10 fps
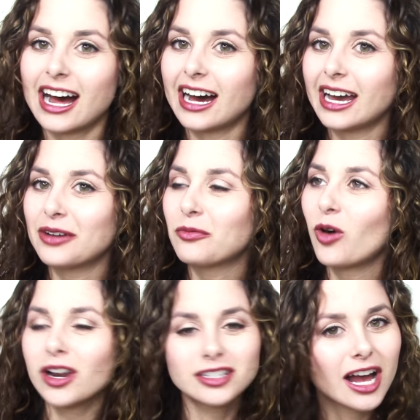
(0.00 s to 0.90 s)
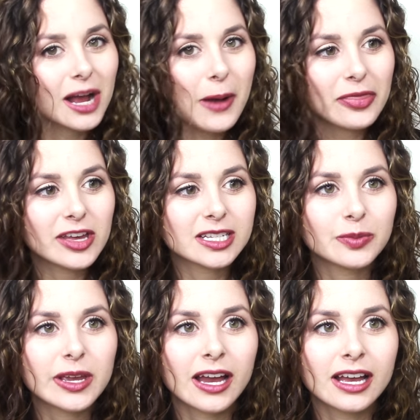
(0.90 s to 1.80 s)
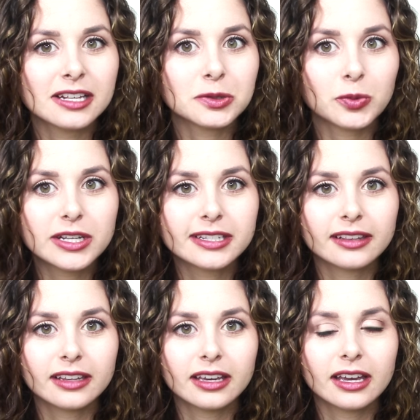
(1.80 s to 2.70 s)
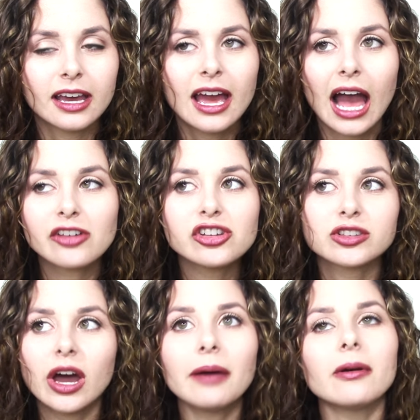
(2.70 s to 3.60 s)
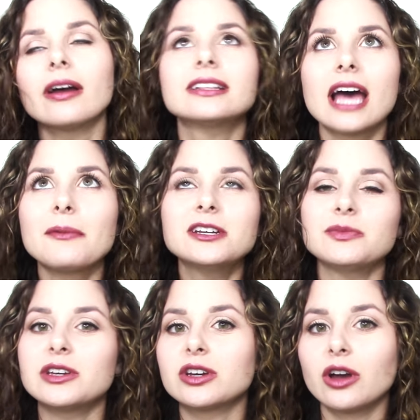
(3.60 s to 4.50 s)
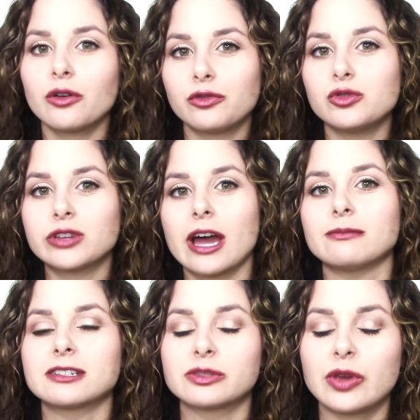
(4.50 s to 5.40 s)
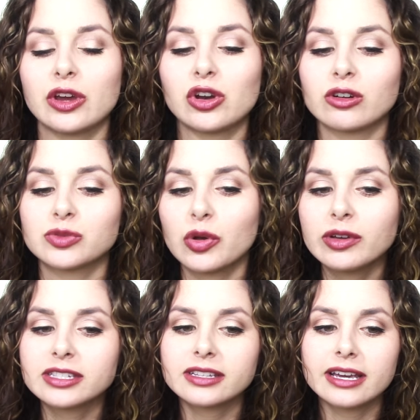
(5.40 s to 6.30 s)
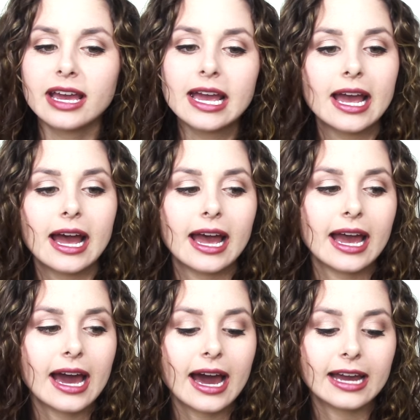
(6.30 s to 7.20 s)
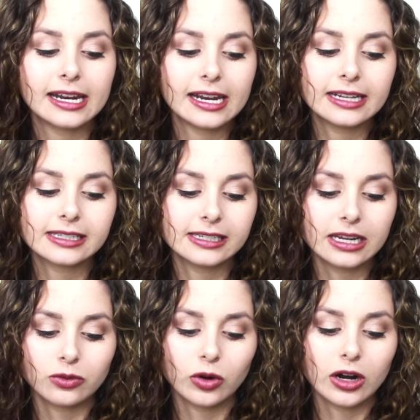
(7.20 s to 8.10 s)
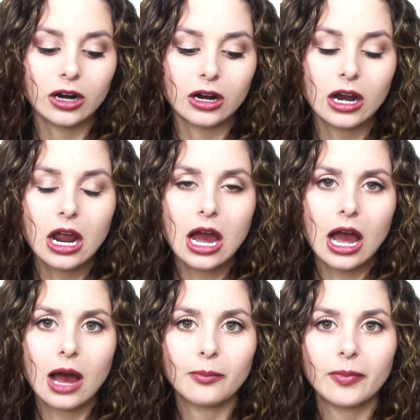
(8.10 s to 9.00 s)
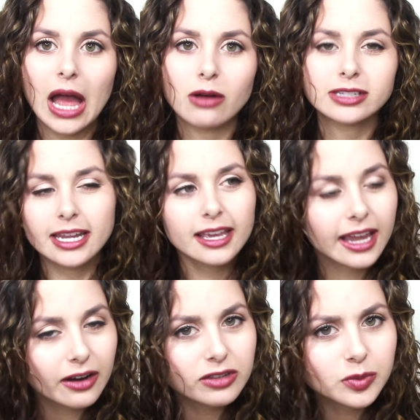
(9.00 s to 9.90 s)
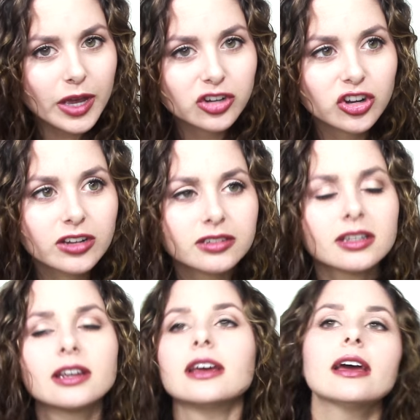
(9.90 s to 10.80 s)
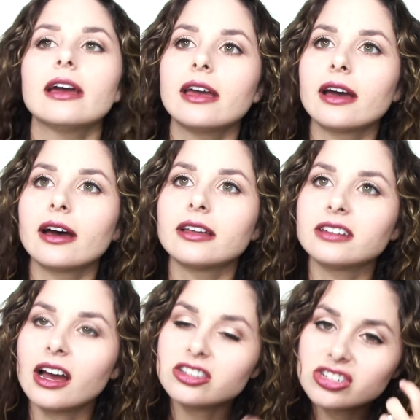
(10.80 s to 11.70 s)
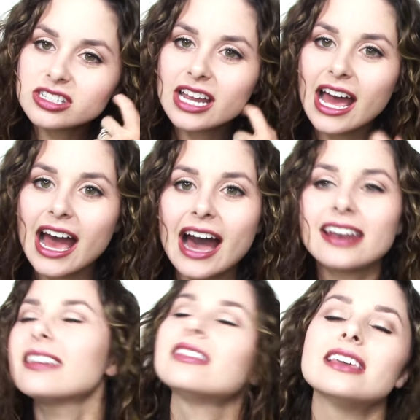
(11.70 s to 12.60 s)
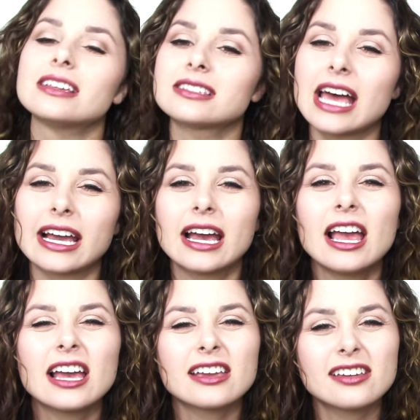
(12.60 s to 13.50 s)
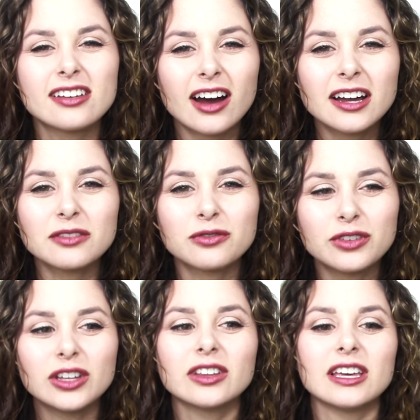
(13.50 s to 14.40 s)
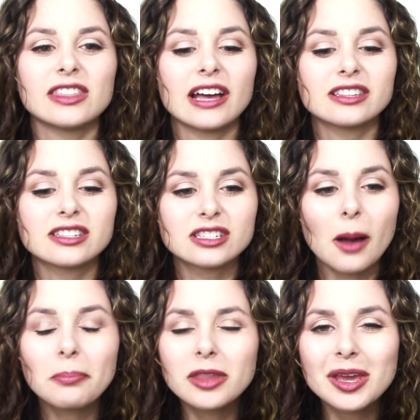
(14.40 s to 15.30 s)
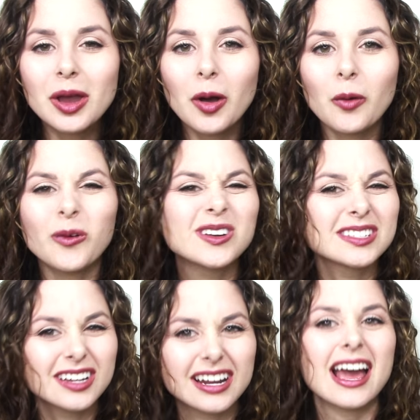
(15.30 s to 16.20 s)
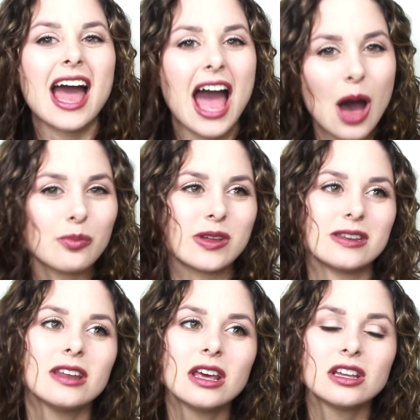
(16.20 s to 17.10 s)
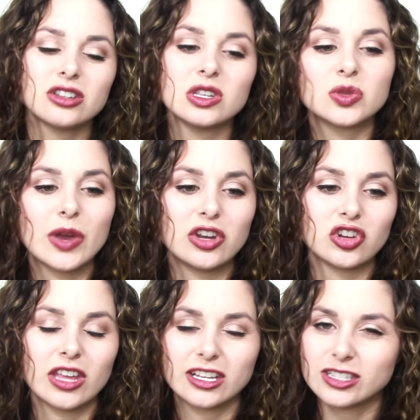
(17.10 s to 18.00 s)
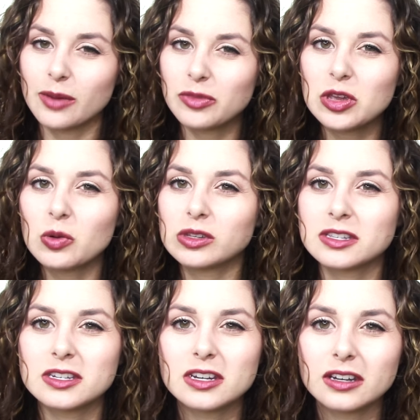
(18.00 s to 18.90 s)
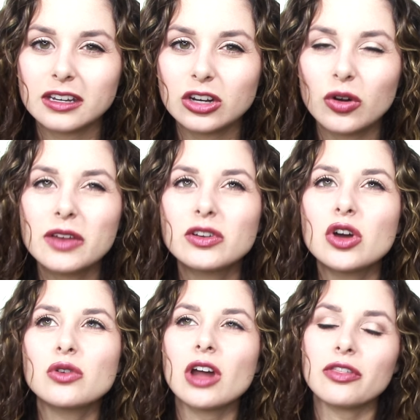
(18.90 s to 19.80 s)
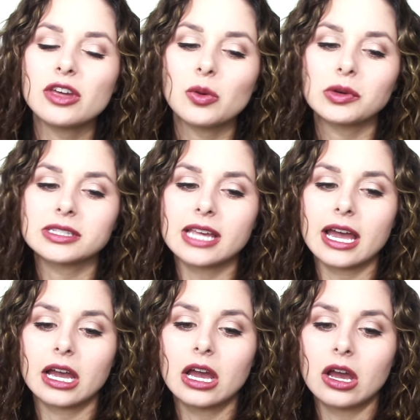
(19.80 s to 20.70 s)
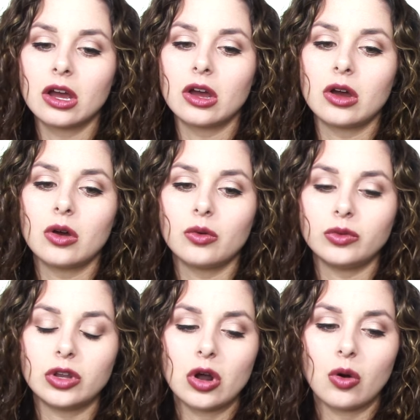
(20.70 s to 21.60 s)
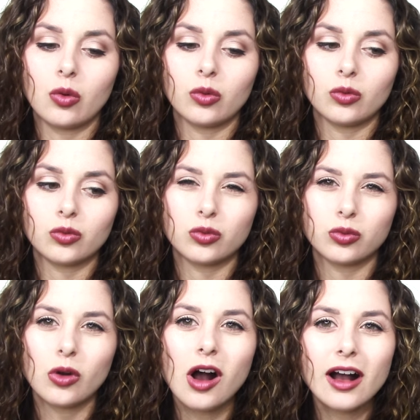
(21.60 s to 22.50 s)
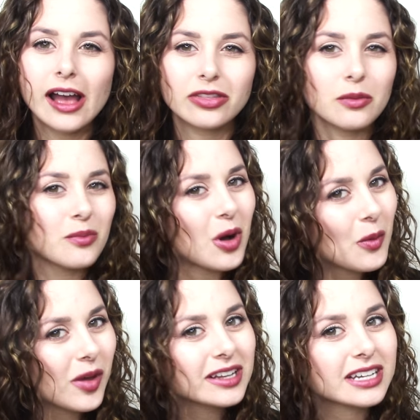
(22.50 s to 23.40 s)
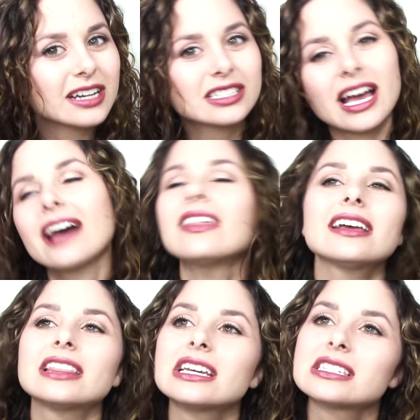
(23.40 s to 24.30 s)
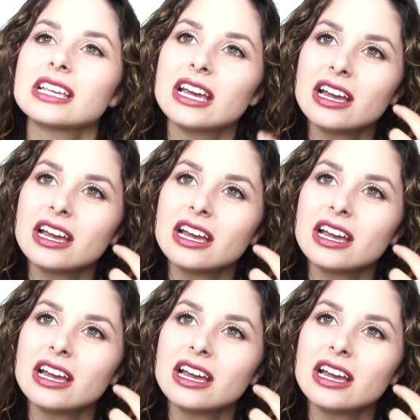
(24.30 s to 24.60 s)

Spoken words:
I want to talk about this because recently, actually it's happened to me a few times since being a nurse, but recently I had an instant where I was taking care of this patient and I just had this like gut feeling that something was going to happen to this patient. Like something was, you know, even though nothing was like, you know, wrong at the moment, I just had like this,